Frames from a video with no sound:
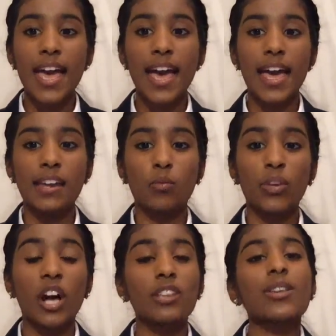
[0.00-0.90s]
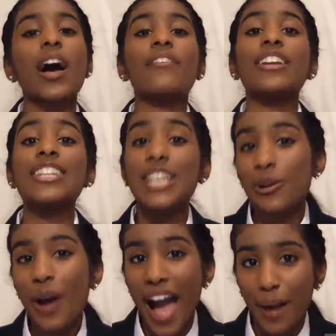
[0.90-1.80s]
And we also have a new
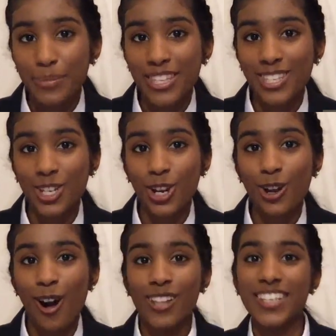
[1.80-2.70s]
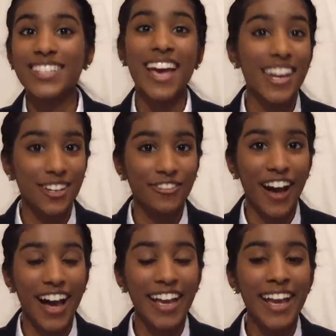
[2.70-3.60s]
app this year called
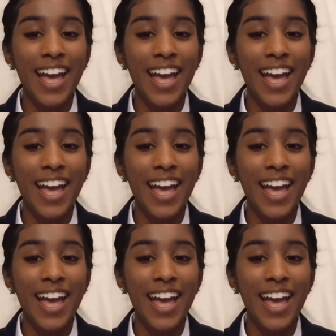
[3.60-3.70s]
Attendify.